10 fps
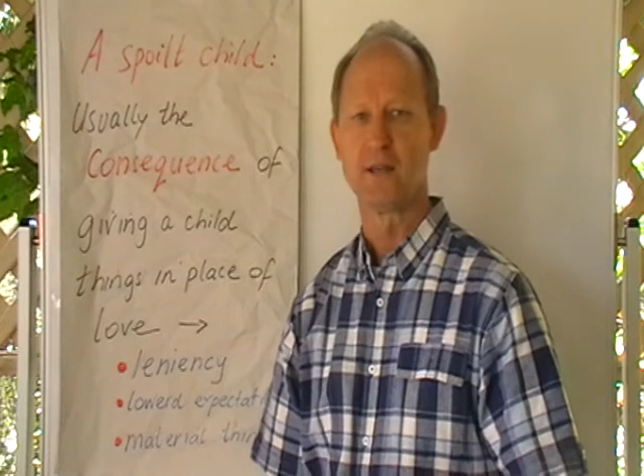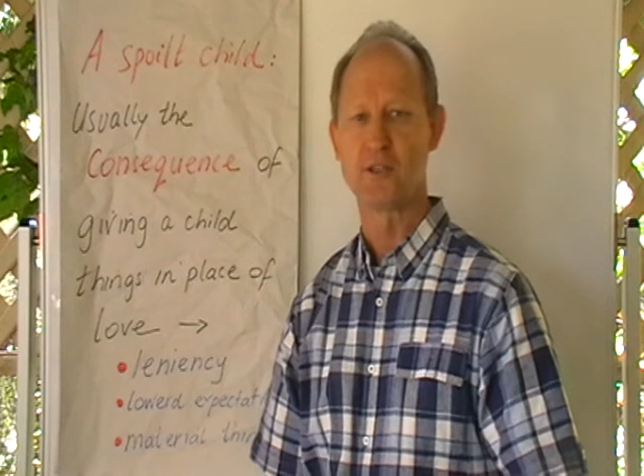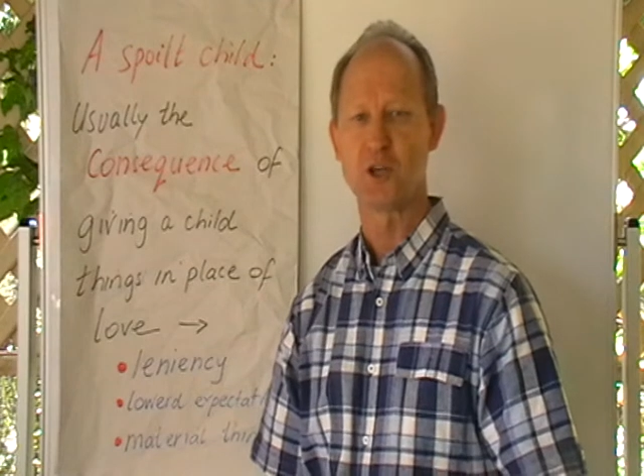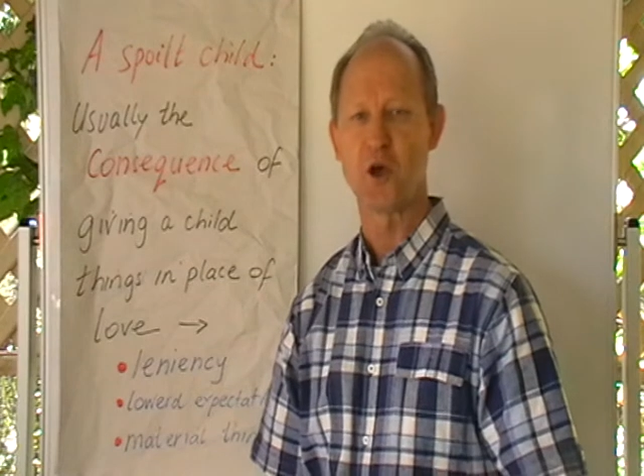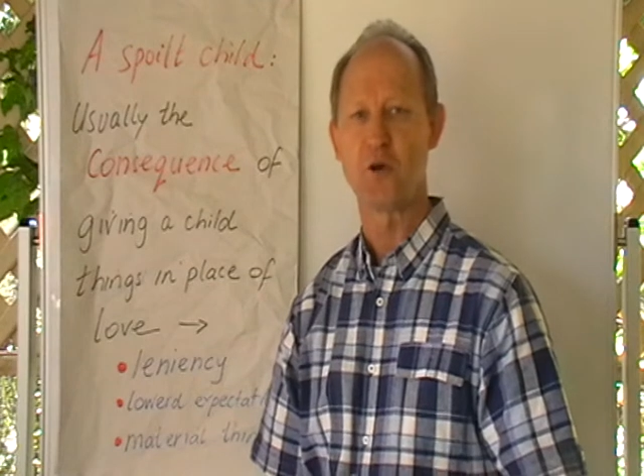
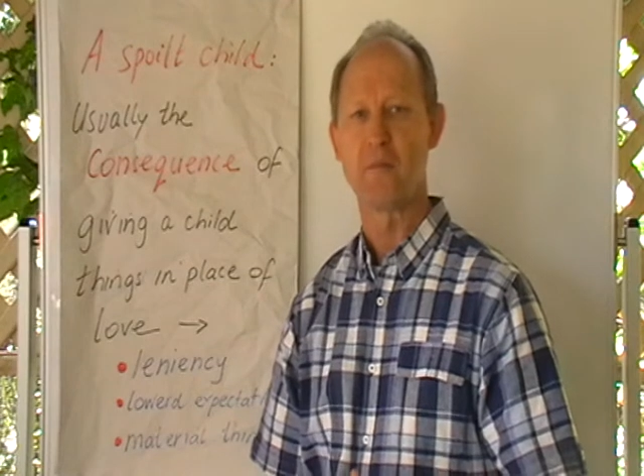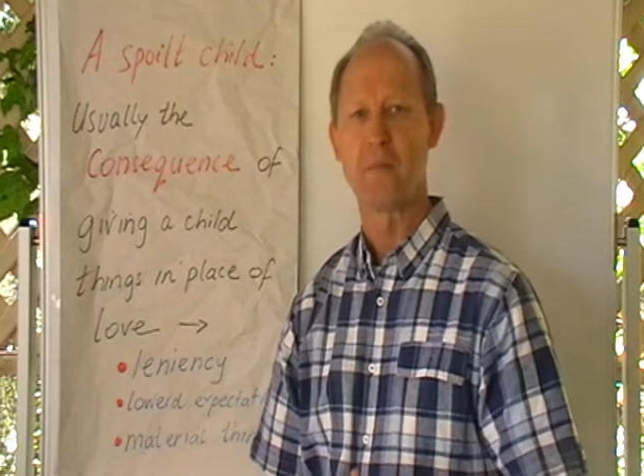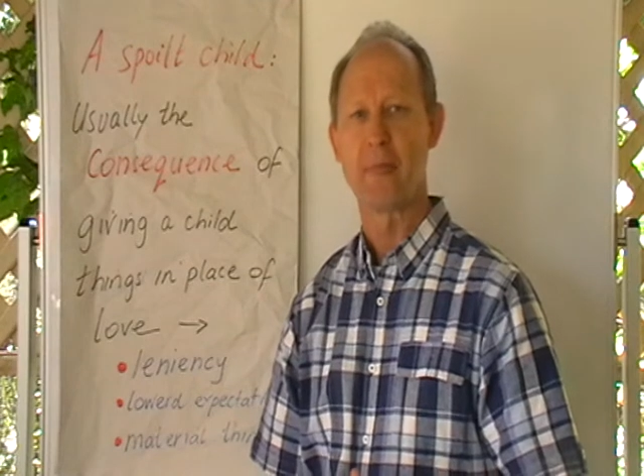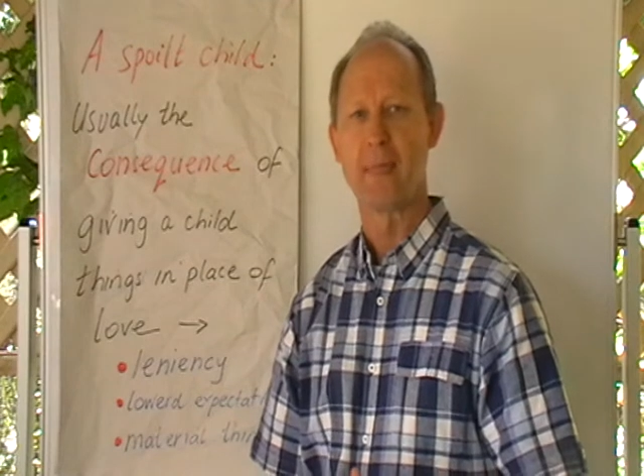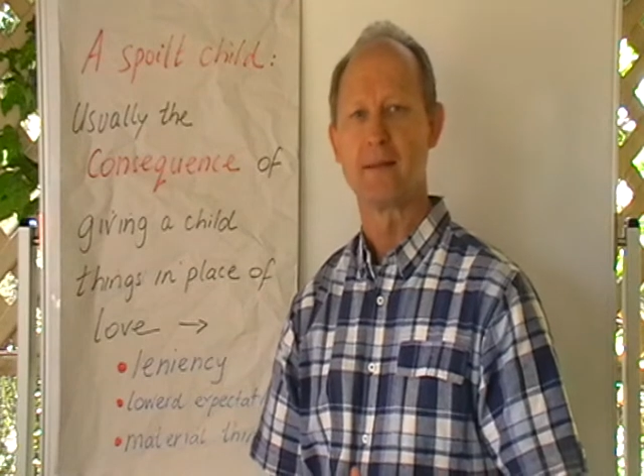So,
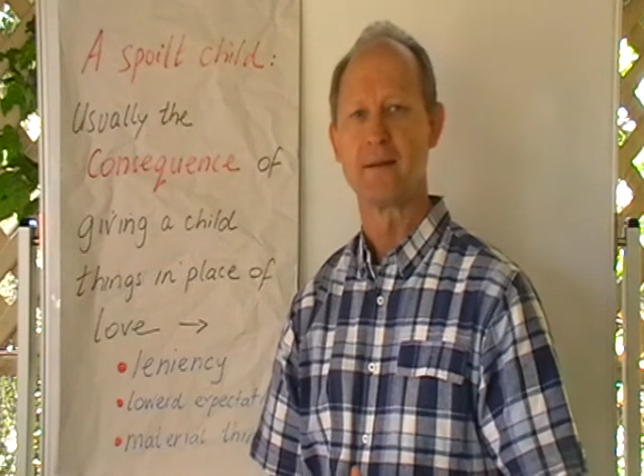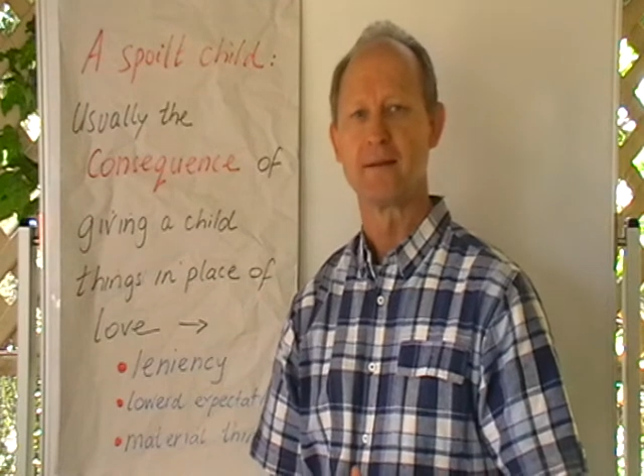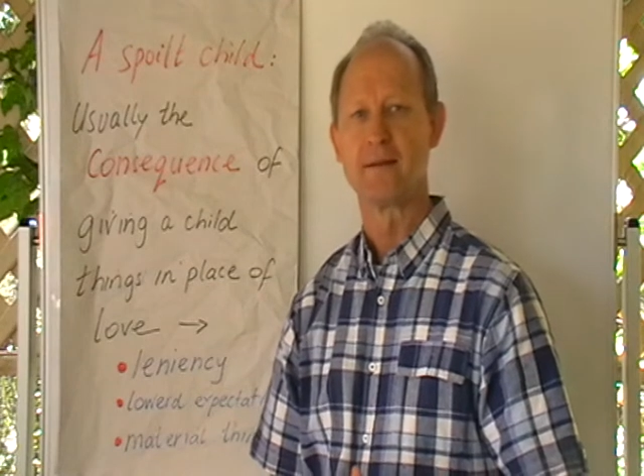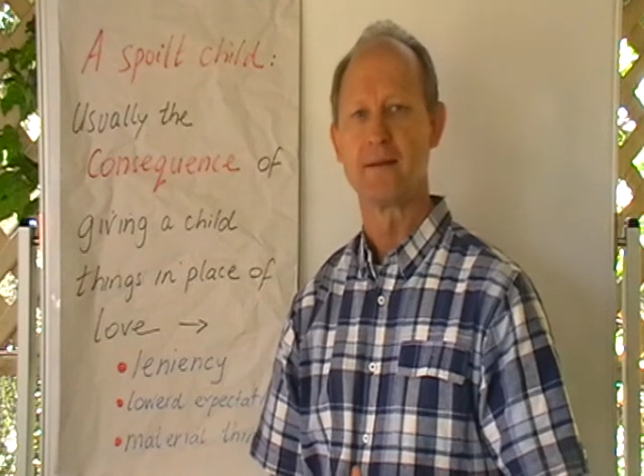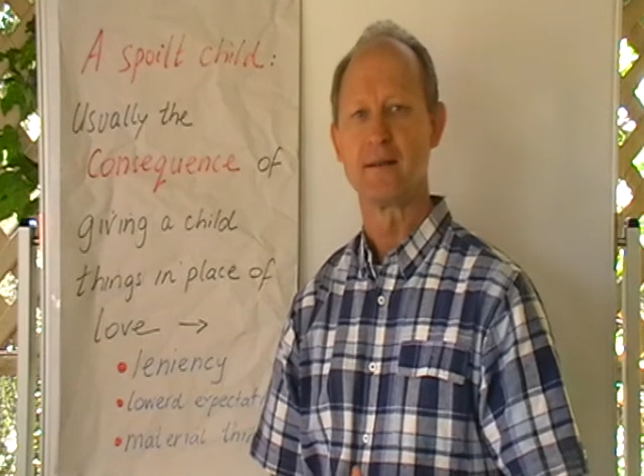
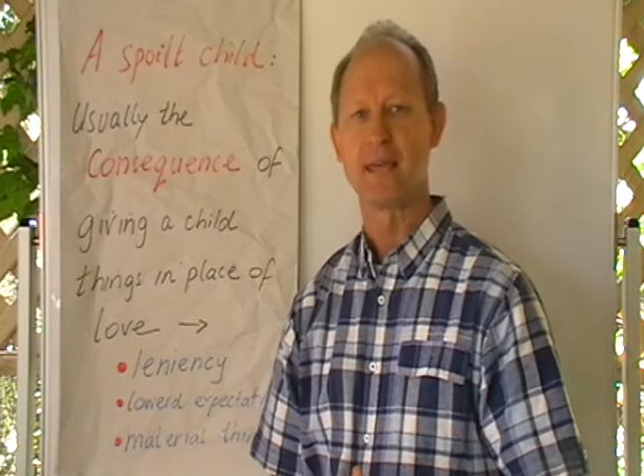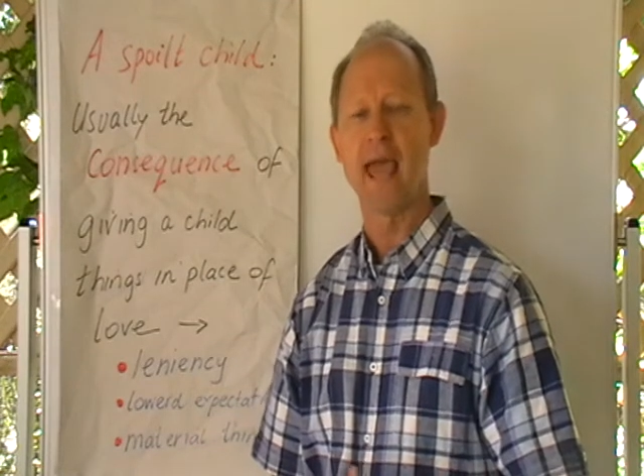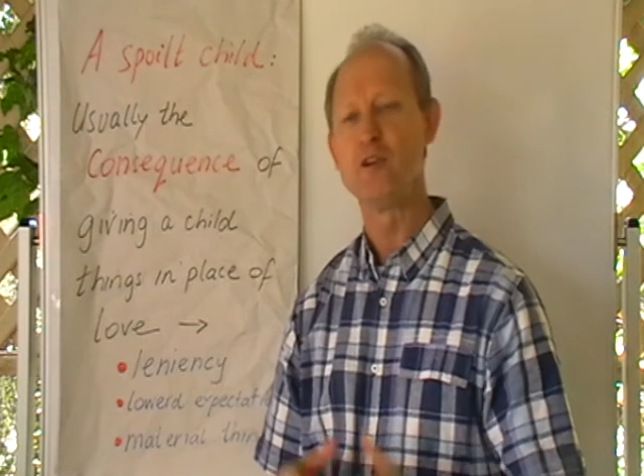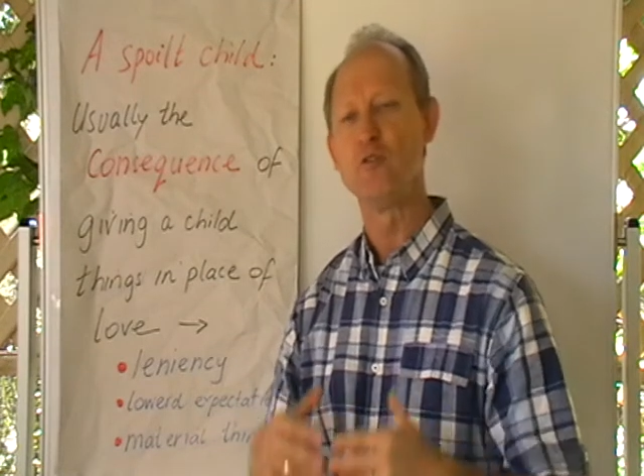can